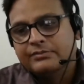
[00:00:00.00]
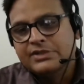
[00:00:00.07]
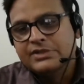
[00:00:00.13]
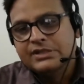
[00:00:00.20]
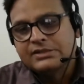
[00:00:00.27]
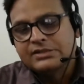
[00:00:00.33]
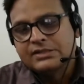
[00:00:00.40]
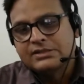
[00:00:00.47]

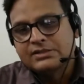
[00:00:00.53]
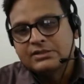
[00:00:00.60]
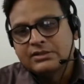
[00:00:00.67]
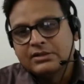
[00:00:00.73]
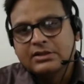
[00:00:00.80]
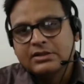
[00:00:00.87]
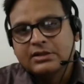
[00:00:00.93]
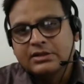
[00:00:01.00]
Justice
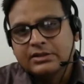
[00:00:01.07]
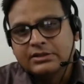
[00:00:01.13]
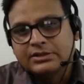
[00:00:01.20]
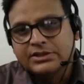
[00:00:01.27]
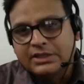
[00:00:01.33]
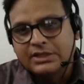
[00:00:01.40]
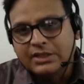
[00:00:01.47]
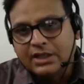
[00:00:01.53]

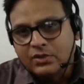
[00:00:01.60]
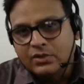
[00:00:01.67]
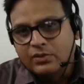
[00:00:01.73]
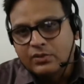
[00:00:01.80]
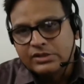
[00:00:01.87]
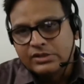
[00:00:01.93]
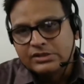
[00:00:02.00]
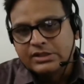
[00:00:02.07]
Chanda who
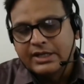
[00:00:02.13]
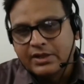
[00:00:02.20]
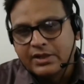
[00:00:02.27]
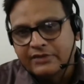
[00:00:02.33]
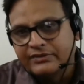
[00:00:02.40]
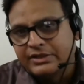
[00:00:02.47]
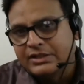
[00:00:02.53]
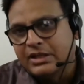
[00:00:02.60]
was the head
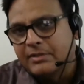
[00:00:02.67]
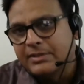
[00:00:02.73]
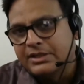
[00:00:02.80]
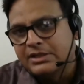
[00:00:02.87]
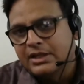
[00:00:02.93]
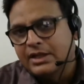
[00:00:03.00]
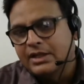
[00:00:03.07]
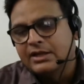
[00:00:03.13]
of that
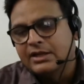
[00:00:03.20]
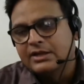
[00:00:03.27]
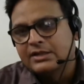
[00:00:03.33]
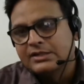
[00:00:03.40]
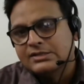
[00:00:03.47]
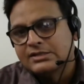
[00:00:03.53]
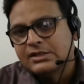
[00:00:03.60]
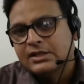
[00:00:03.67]
committee, and under
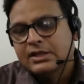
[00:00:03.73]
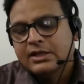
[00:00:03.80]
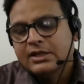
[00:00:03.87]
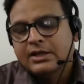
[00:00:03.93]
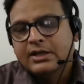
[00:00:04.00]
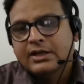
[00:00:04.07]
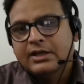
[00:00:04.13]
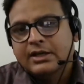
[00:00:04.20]
his
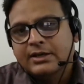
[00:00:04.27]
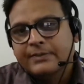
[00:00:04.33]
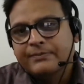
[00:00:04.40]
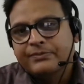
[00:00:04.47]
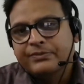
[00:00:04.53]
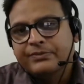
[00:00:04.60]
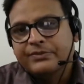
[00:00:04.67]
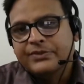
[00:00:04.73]
uh,
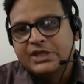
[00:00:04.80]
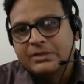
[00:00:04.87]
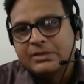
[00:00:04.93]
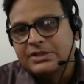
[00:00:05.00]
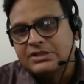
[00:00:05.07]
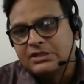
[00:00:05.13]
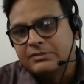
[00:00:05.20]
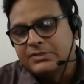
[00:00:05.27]

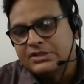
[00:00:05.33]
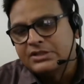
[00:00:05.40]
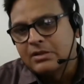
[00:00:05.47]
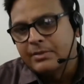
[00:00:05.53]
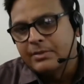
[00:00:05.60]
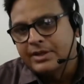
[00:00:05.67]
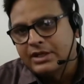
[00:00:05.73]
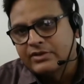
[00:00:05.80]
chairmanship, this
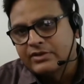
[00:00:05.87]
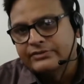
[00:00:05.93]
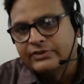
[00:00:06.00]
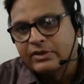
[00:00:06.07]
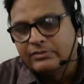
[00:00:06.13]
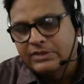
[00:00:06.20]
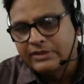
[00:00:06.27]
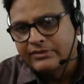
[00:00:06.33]
committee was
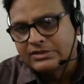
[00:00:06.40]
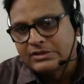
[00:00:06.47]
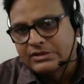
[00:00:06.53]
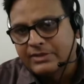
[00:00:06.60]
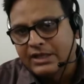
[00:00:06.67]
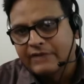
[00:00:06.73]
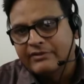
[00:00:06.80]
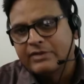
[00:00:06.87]
formed. There were
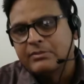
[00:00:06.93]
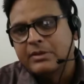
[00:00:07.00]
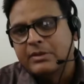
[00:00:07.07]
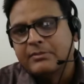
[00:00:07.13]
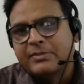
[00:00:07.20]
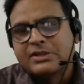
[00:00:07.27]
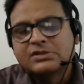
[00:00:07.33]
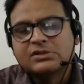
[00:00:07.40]
some 11
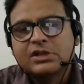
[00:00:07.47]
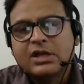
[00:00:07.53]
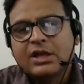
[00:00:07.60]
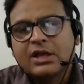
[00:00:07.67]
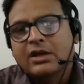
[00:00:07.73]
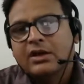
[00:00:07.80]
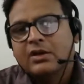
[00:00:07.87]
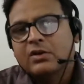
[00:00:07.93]
members
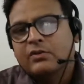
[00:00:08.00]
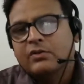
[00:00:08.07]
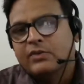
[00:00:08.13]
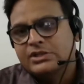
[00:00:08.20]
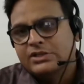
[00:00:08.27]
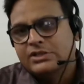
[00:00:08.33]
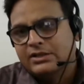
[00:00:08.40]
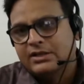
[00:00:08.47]
who were
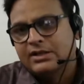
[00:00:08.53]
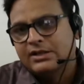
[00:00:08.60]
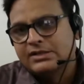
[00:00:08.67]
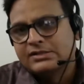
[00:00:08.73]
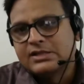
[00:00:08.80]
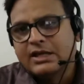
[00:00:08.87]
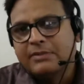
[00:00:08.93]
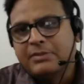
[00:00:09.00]

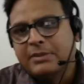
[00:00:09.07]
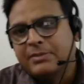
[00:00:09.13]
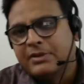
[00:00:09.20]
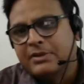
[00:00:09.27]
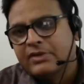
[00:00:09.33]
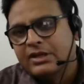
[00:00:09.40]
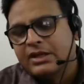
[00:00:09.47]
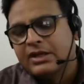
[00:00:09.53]
journalists and people
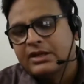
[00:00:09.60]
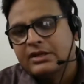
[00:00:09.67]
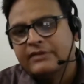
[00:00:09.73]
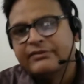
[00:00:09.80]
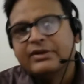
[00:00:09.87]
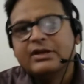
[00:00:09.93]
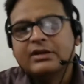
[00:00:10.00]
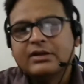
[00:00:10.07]
working in
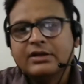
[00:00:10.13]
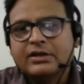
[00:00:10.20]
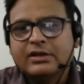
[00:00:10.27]
different